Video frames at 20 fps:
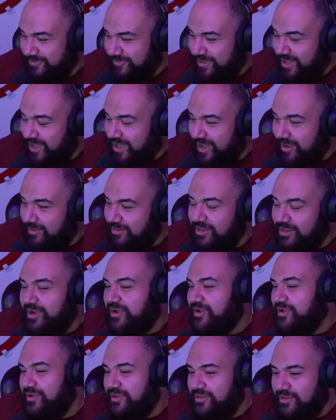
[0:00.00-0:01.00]
yeah, uh,
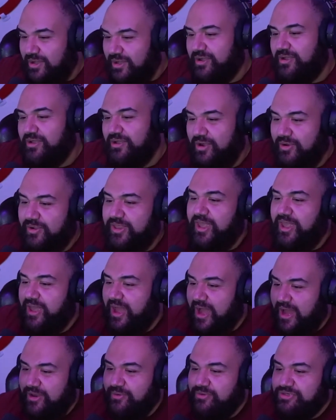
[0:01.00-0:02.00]
look, look.
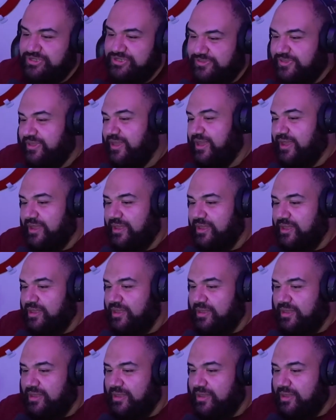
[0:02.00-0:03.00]
Okay, I know what you're saying.
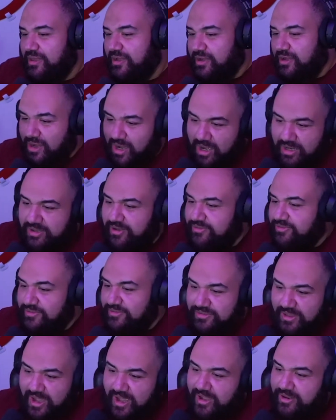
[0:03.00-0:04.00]
Kong
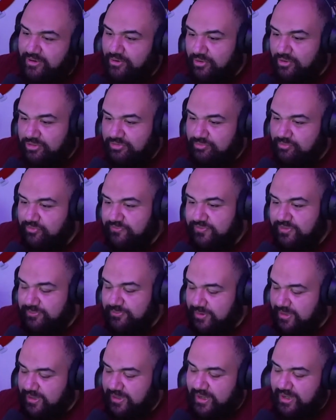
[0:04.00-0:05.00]
doesn't die in all his movies,
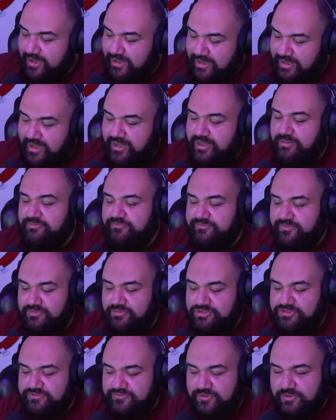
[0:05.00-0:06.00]
but can I can I keep it
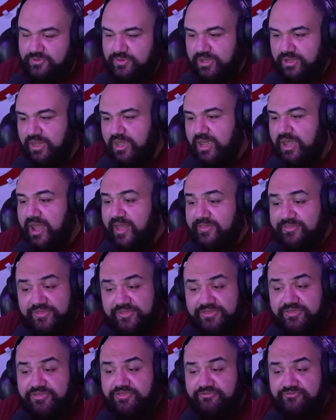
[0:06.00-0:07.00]
real with you real quick? And
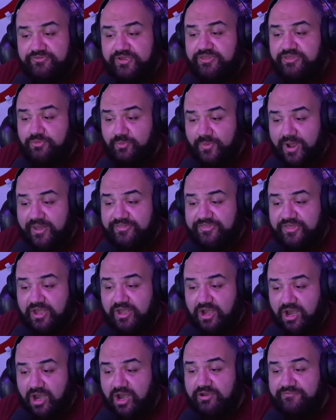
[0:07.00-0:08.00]
this is a reason why I
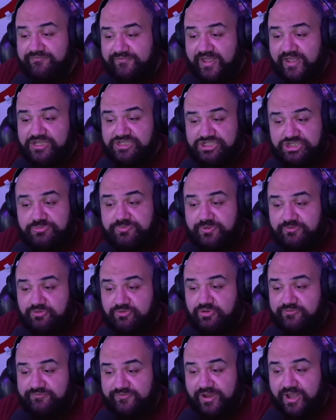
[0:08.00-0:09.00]
think Kong fans should be
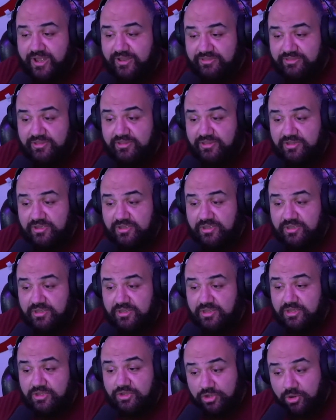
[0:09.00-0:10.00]
rooting for Godzilla
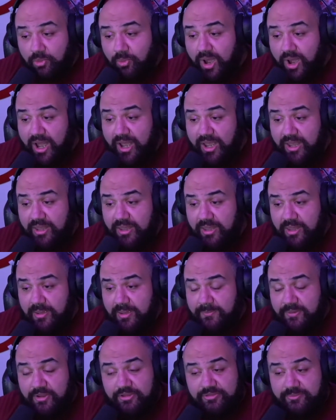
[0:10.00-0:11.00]
you know why?
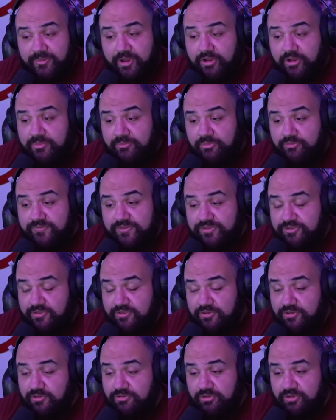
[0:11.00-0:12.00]
Because American movie
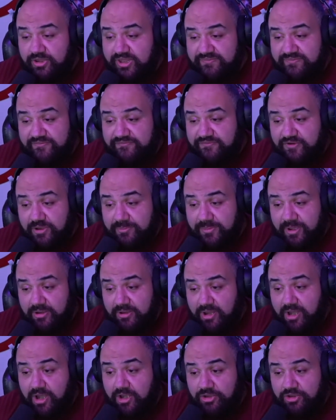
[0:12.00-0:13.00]
studios don't give a fuck
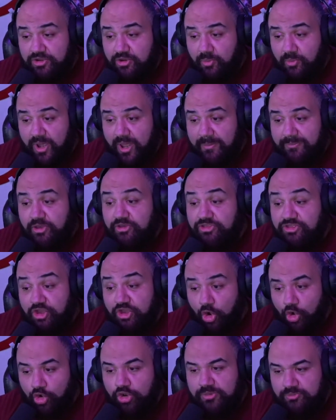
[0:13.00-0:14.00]
about Kong. You know why? Because
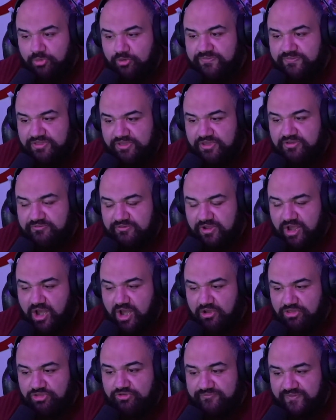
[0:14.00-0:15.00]
the only movies
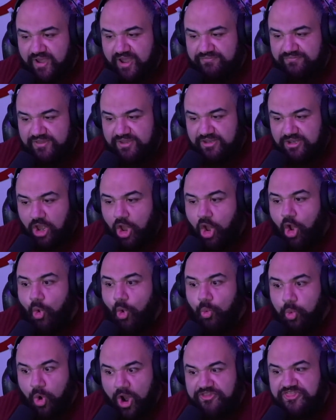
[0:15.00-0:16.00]
Kong survived in
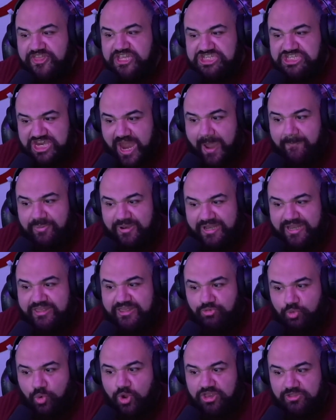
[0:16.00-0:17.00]
were the
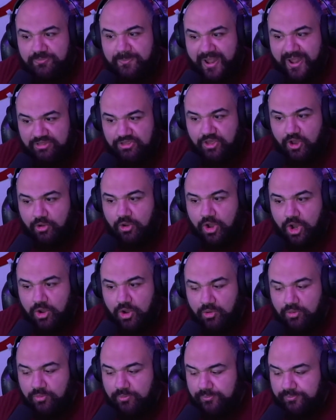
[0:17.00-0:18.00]
Japanese ones by
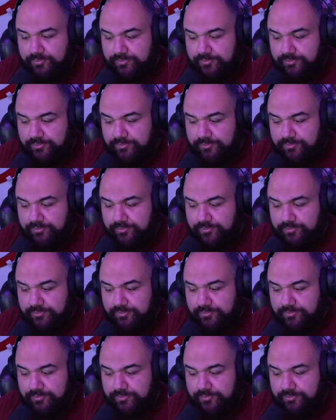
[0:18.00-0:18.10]
Toho.